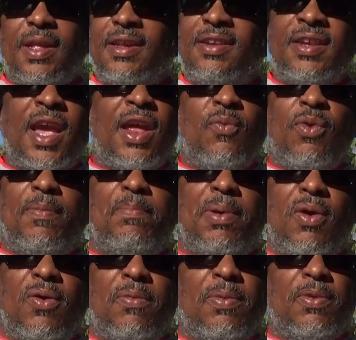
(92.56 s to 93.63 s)
Chadwick
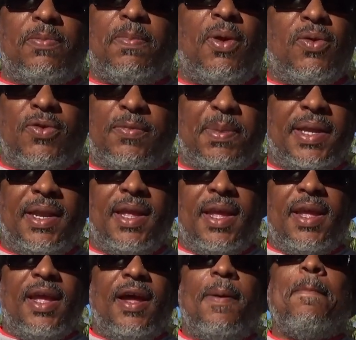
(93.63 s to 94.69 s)
Boseman,
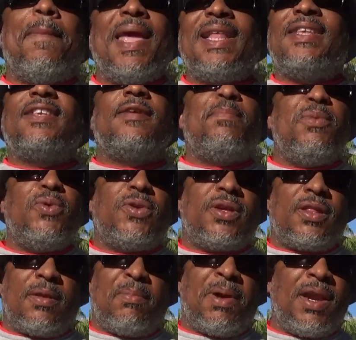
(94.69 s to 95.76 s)
Mansa Musa,
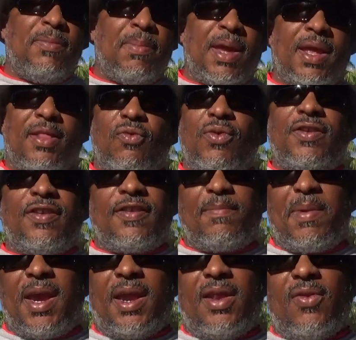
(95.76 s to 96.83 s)
the money maker, the richest
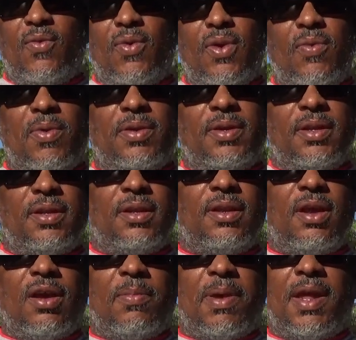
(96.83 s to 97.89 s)
man in the world. I want you to
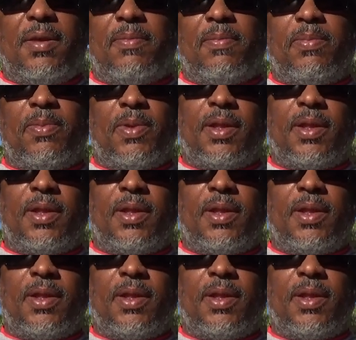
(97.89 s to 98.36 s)
talk about him.